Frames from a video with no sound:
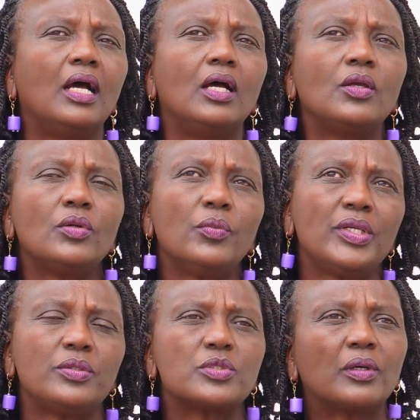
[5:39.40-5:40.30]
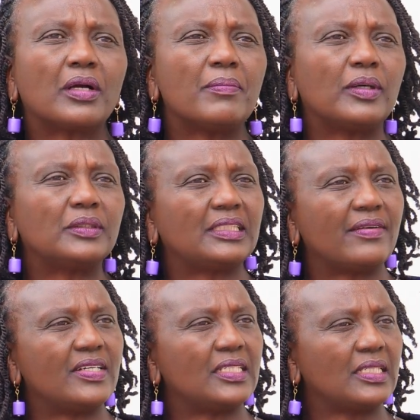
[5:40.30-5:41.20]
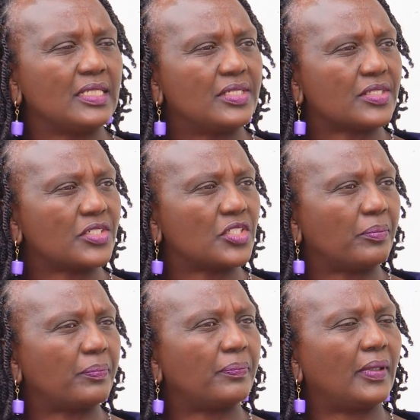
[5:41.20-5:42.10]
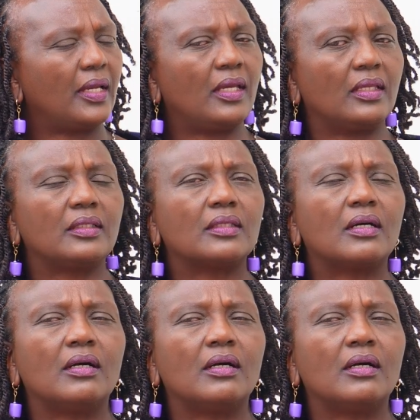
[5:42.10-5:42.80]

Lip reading: You know, when you talk about servant leadership and